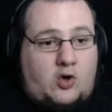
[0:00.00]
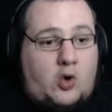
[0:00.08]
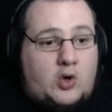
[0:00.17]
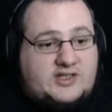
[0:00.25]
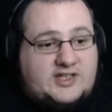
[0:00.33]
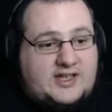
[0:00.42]

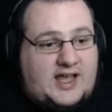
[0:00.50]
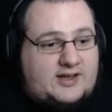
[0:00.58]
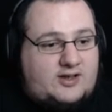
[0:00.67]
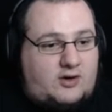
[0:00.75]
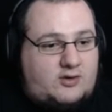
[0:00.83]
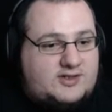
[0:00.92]
haunting
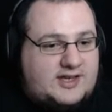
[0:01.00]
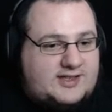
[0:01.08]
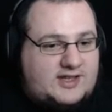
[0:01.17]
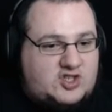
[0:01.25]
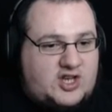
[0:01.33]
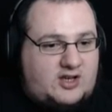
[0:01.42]
adults, says
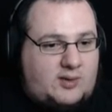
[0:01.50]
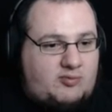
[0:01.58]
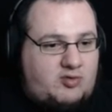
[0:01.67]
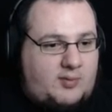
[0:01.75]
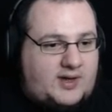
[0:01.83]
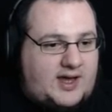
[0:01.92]
the chained up
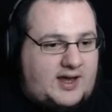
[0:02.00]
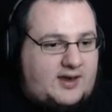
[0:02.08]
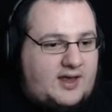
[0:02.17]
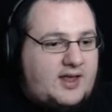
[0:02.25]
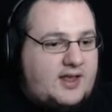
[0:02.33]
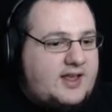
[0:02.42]
room again,
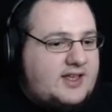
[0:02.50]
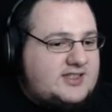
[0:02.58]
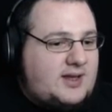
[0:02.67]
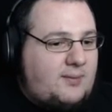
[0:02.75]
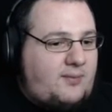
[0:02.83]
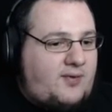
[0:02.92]
is
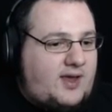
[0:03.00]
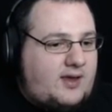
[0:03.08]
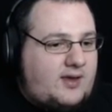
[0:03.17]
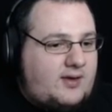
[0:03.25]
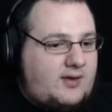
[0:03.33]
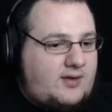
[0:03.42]

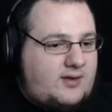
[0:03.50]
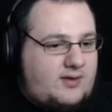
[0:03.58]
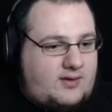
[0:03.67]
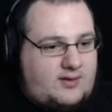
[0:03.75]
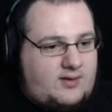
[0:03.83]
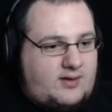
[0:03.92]
something.
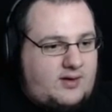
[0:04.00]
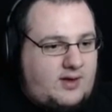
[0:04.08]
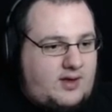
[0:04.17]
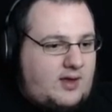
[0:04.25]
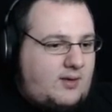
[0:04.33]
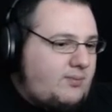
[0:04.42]

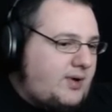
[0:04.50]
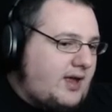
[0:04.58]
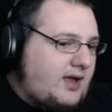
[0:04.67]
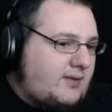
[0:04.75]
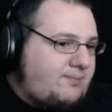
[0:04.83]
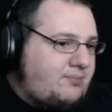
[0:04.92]

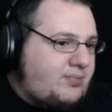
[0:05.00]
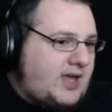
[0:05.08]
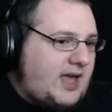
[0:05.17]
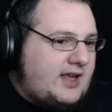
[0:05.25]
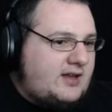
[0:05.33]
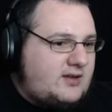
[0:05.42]
But
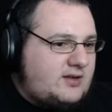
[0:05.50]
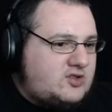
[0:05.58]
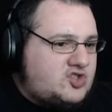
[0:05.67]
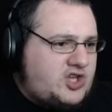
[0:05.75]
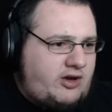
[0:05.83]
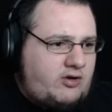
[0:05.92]
getting
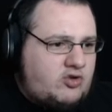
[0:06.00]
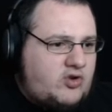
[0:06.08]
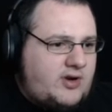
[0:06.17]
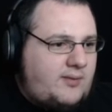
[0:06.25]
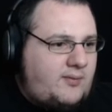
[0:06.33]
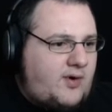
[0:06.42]

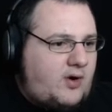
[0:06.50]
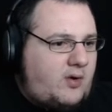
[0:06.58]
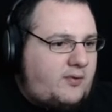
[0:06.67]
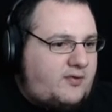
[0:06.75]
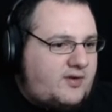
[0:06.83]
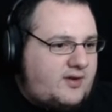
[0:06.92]
children
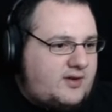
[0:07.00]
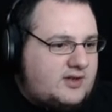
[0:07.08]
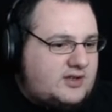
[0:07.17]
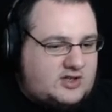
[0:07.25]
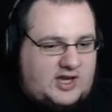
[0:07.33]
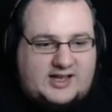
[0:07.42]
involved
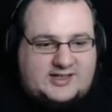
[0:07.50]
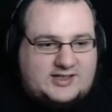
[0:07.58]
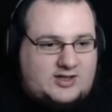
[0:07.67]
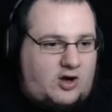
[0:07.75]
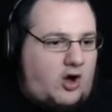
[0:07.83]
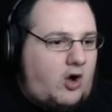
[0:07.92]
takes it
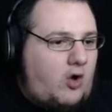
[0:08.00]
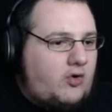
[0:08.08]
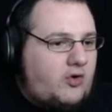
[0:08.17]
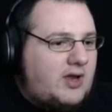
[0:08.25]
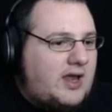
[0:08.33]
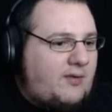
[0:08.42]
to a whole
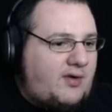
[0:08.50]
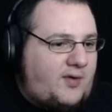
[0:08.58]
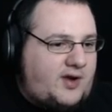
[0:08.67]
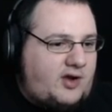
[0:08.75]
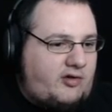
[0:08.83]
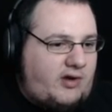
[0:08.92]
new level of
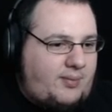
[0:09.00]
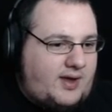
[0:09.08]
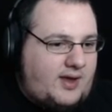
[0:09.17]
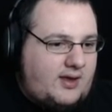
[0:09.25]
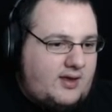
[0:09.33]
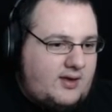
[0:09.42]
fucking
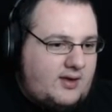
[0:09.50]
creepy.